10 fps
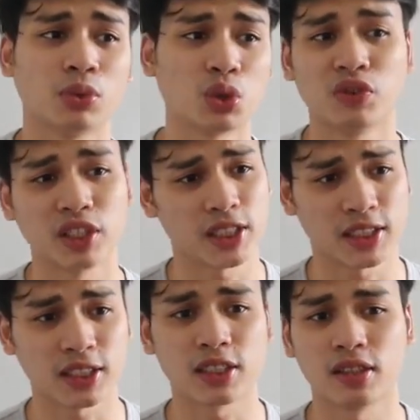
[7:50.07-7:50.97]
motivation
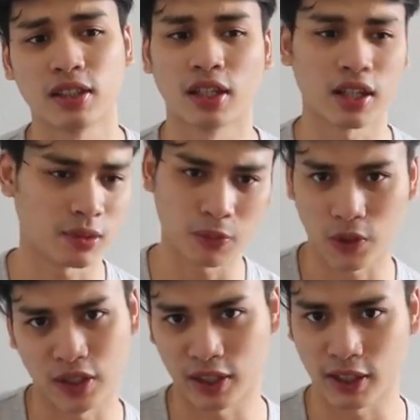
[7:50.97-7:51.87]
session, nothing
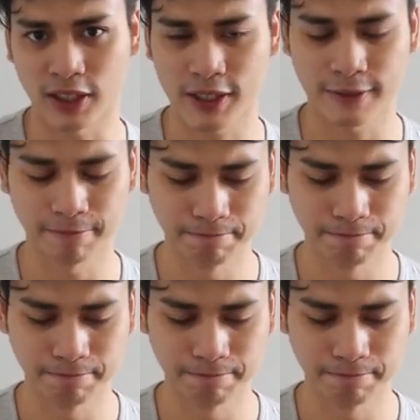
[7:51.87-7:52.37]
more, nothing less.